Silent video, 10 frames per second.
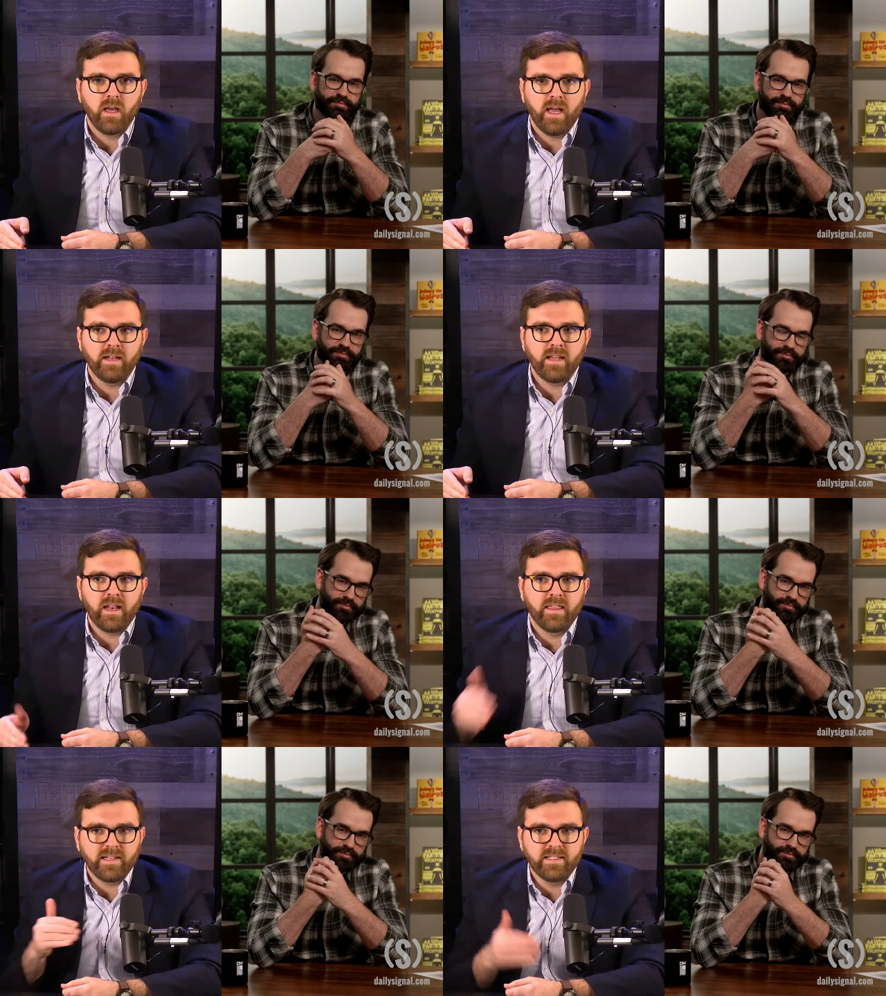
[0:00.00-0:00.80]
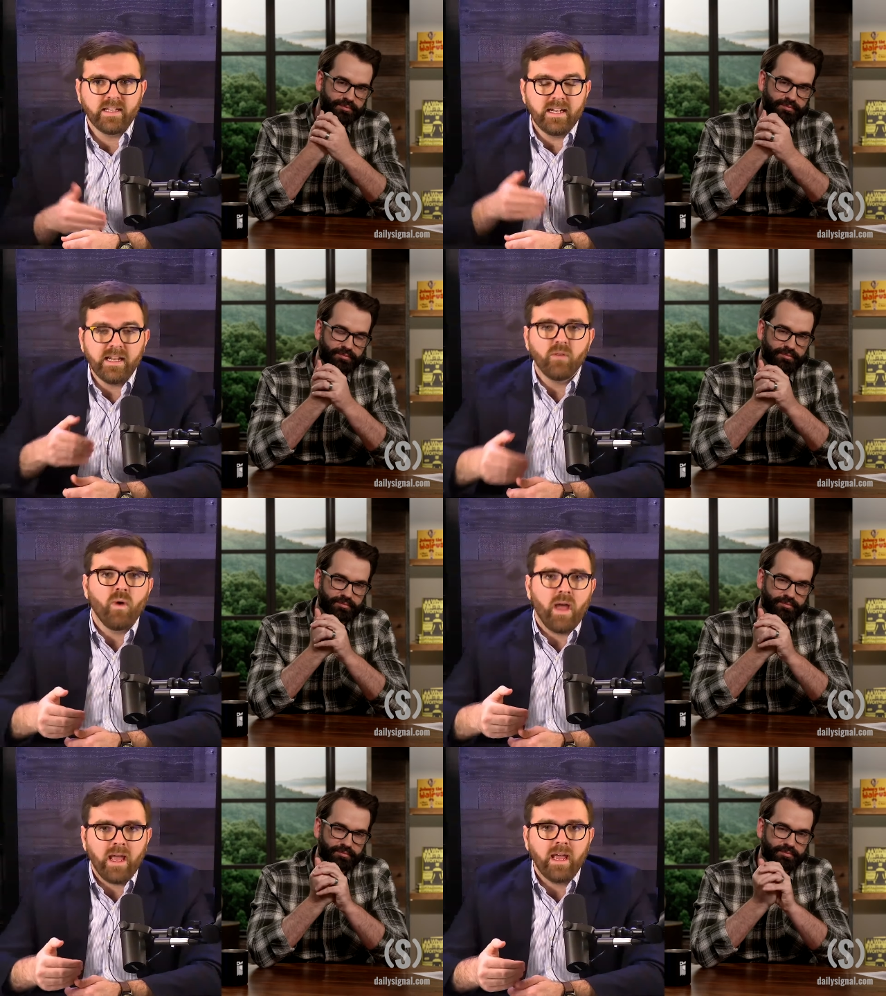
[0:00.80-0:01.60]
Speaker 1: And yet they did it
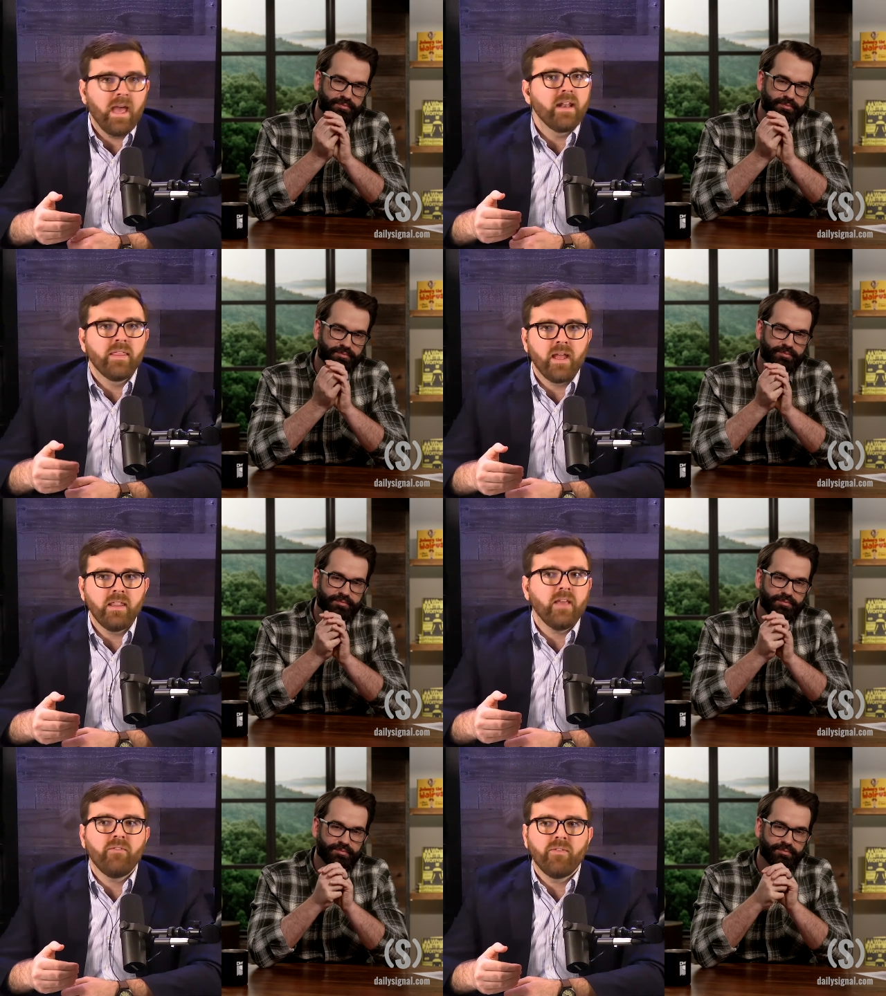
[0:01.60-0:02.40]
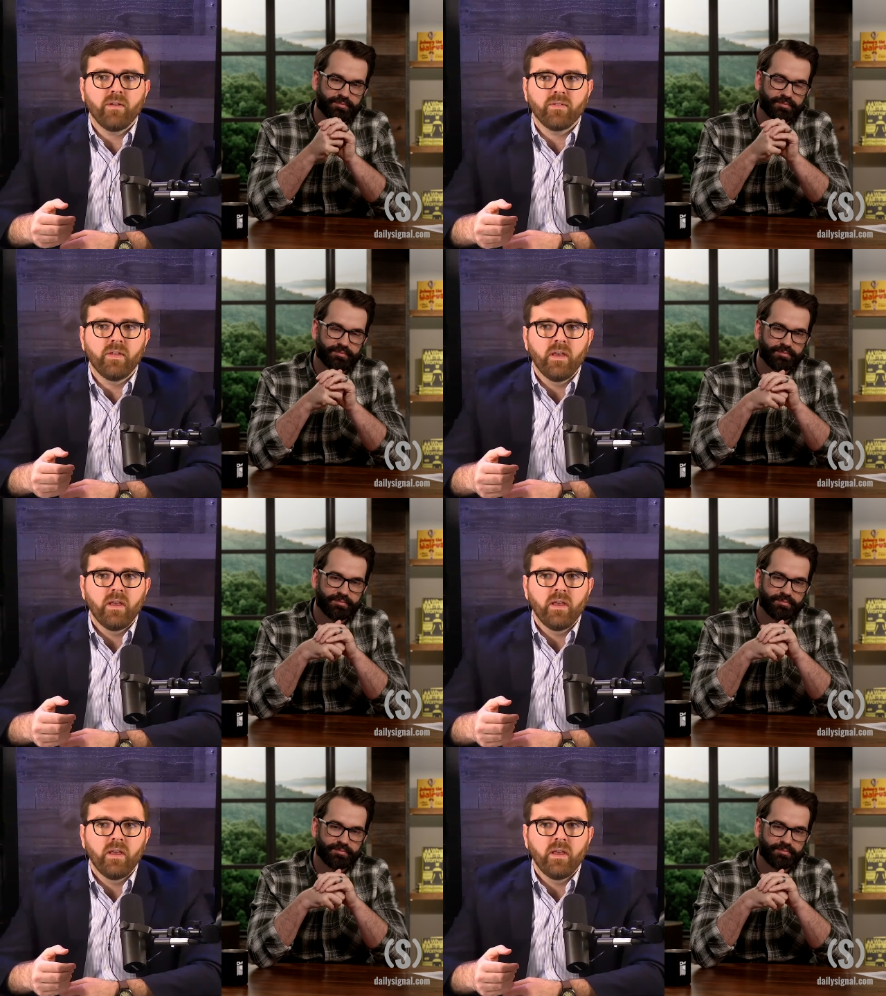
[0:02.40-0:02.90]
anyway. And then they felt